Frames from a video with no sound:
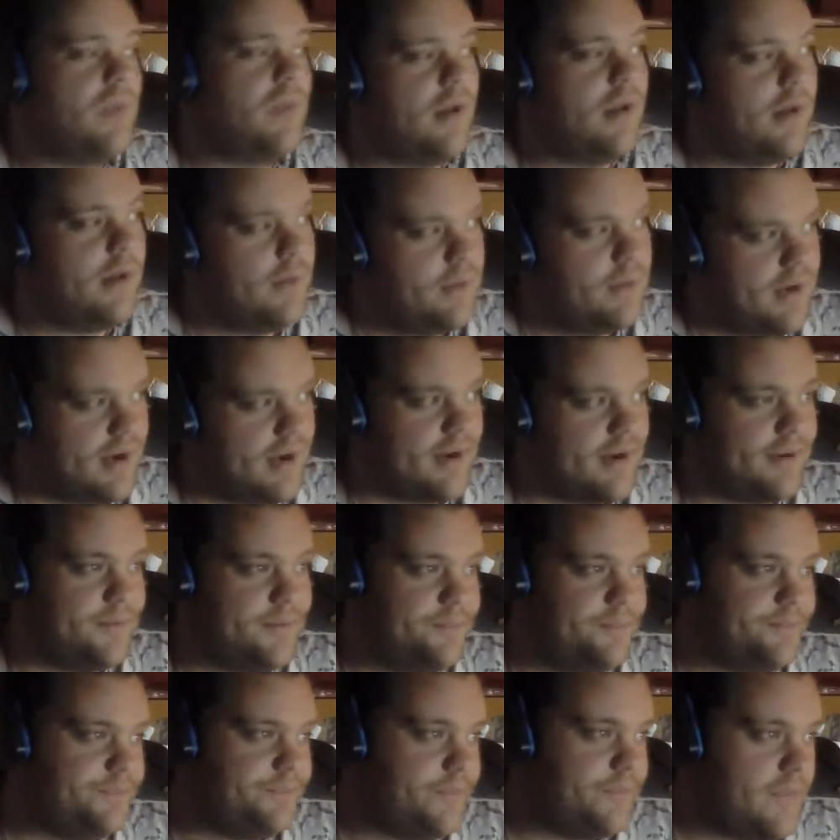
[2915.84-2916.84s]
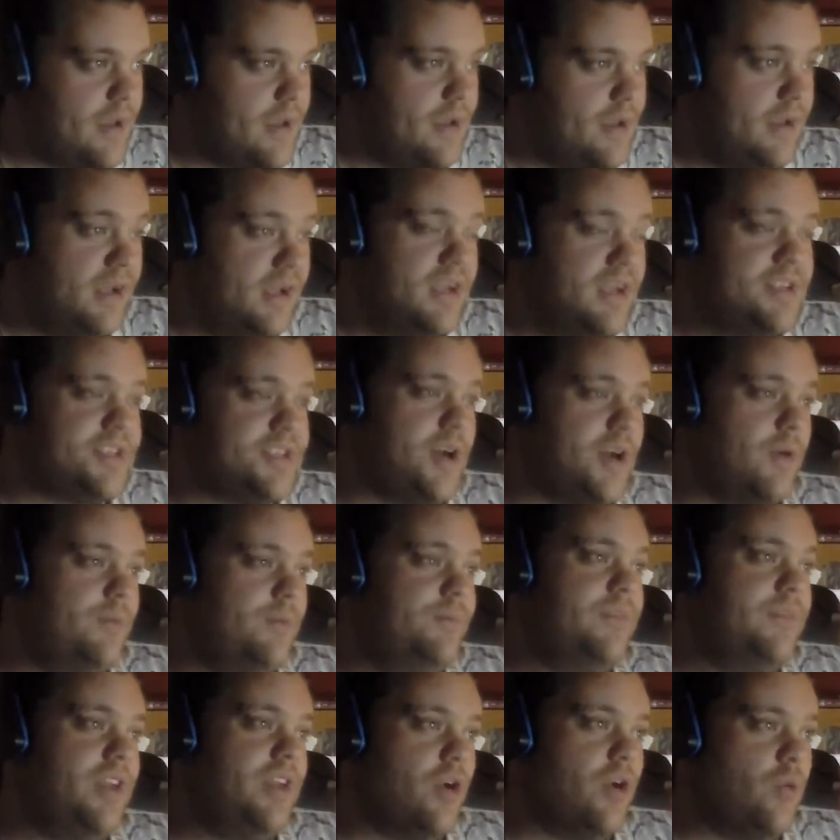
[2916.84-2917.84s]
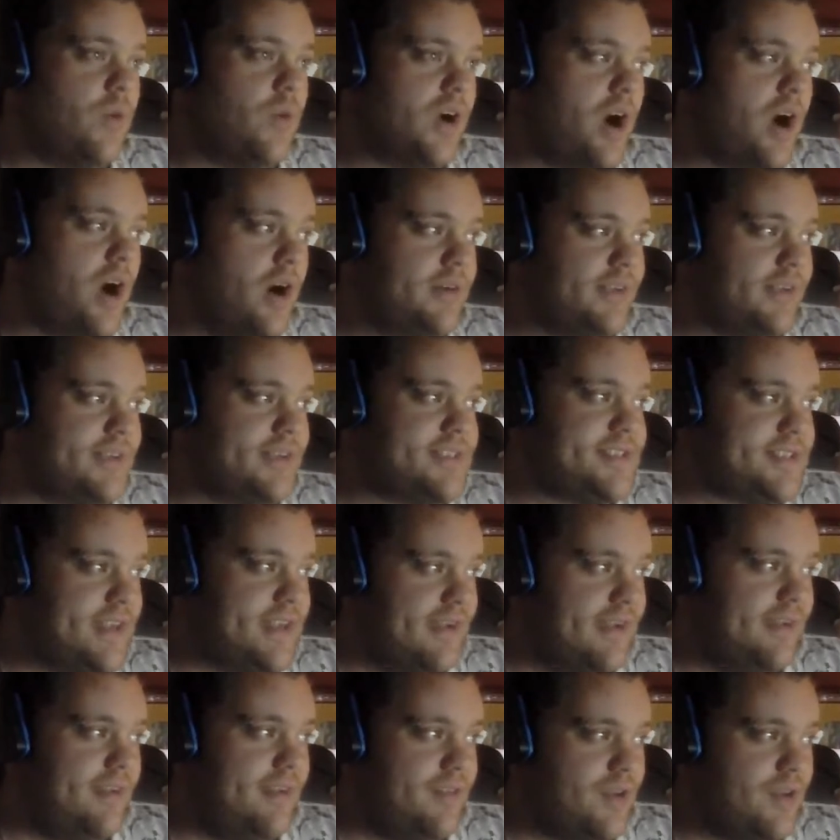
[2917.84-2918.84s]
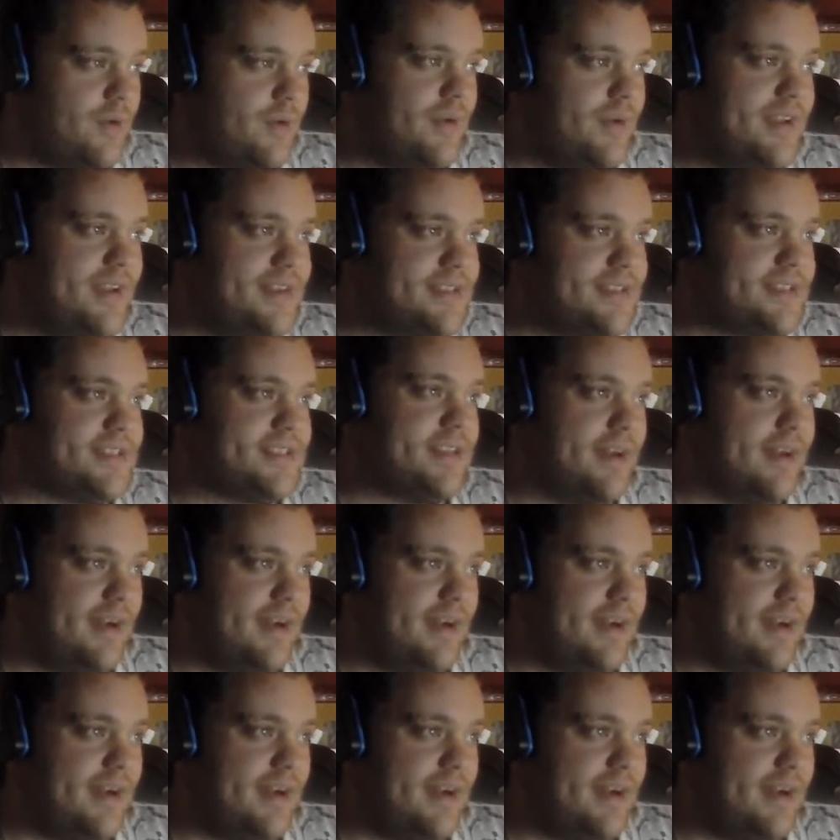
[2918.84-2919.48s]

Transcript: Okay. So, regardless, there is,